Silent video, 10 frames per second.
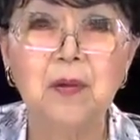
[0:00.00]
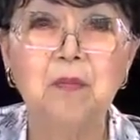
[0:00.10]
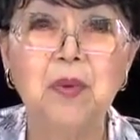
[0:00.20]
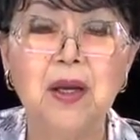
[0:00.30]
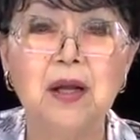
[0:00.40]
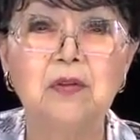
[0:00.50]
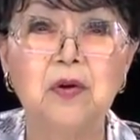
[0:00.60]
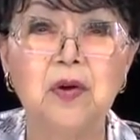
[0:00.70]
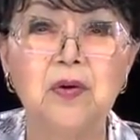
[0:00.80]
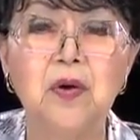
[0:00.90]
be it
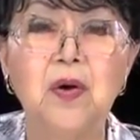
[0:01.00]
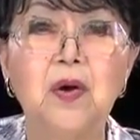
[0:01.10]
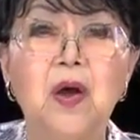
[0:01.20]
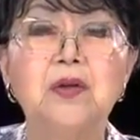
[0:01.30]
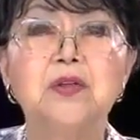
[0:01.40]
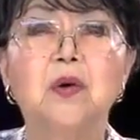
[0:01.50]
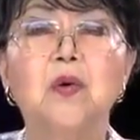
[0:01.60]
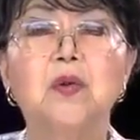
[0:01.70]
unto you. And so